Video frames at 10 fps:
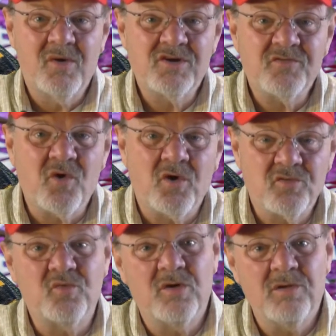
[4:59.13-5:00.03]
which of
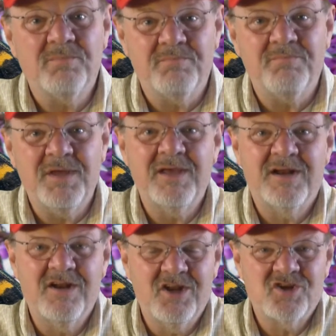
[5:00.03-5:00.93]
course will be
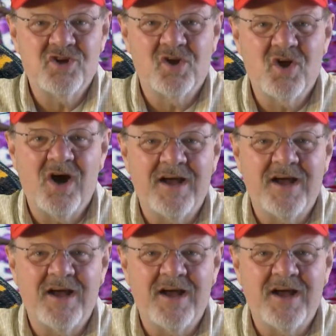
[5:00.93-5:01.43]
an additional